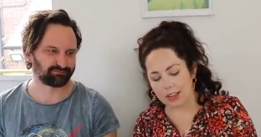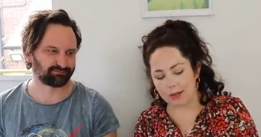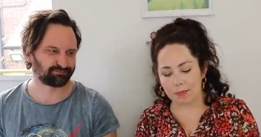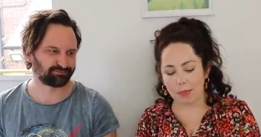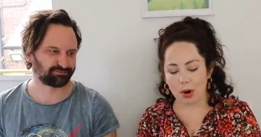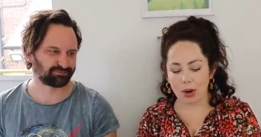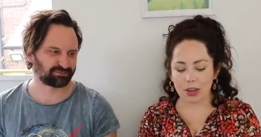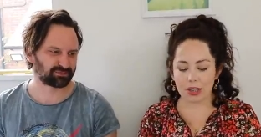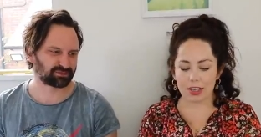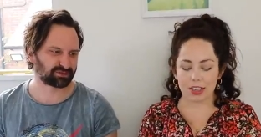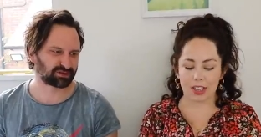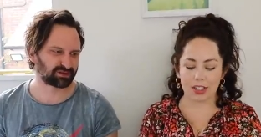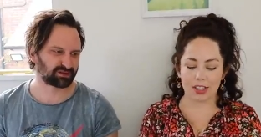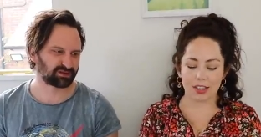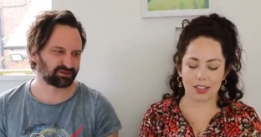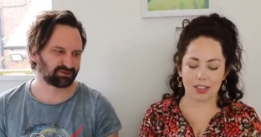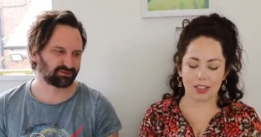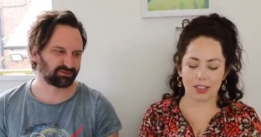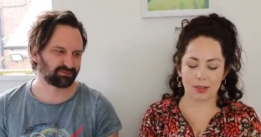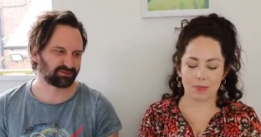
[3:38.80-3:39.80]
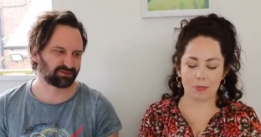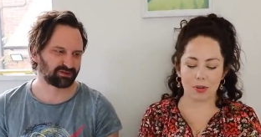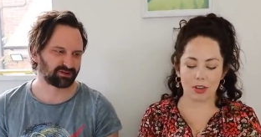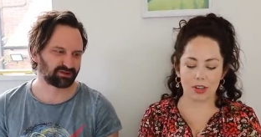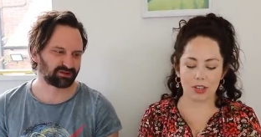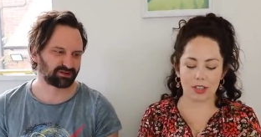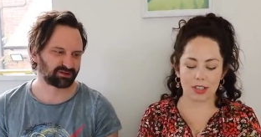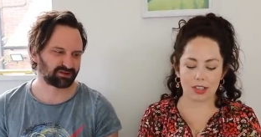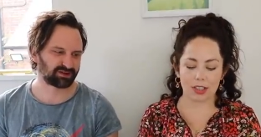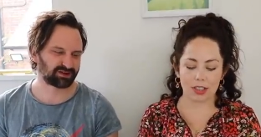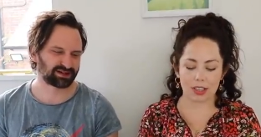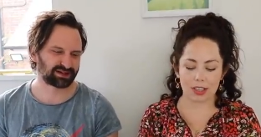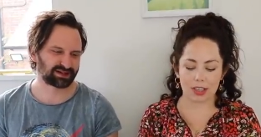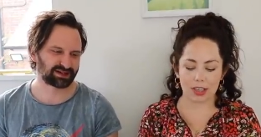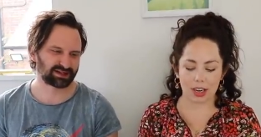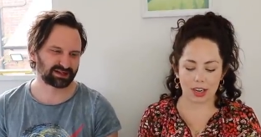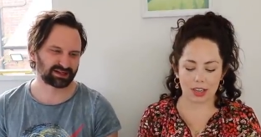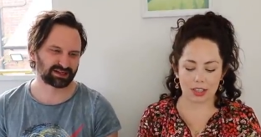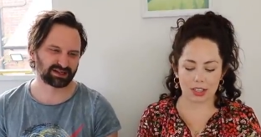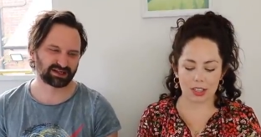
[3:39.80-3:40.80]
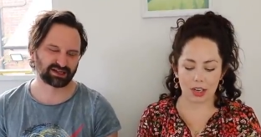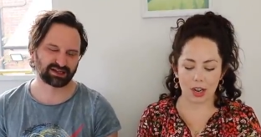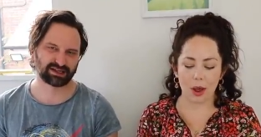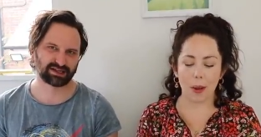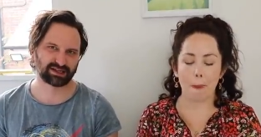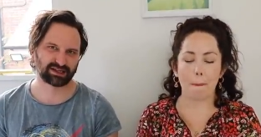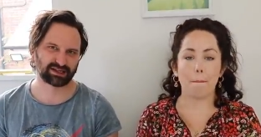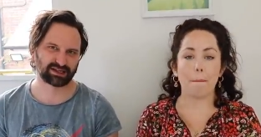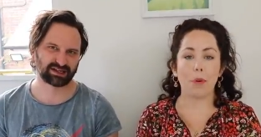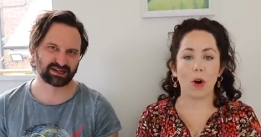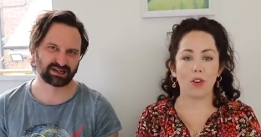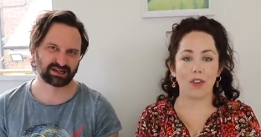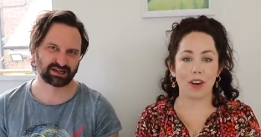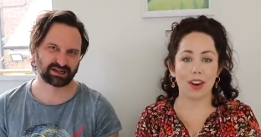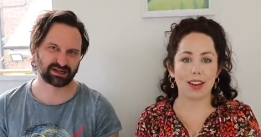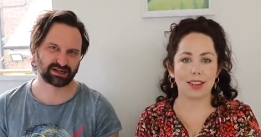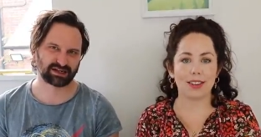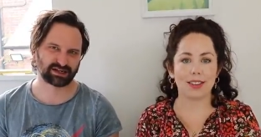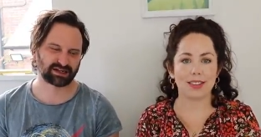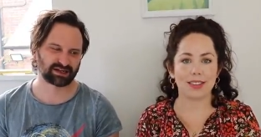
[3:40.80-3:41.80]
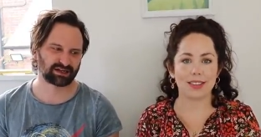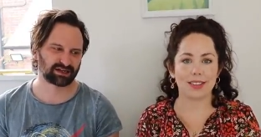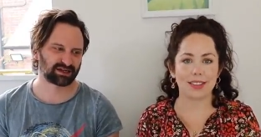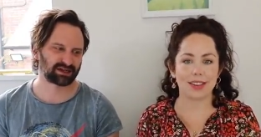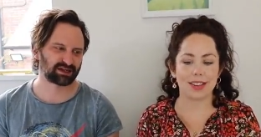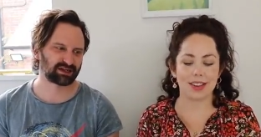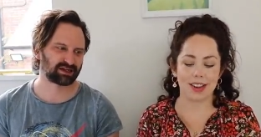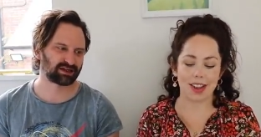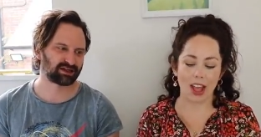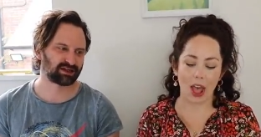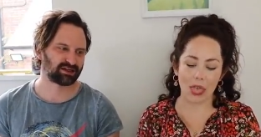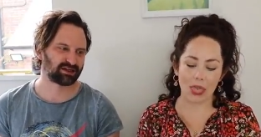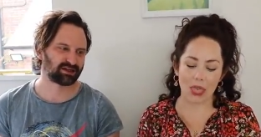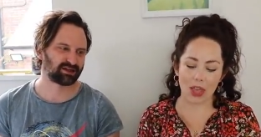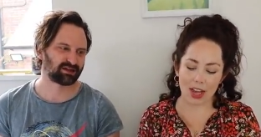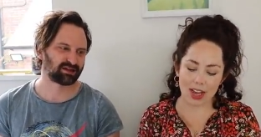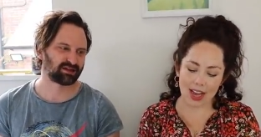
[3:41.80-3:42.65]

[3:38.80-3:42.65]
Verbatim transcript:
Speaker 1: Morrison's. Morrison's does Morris the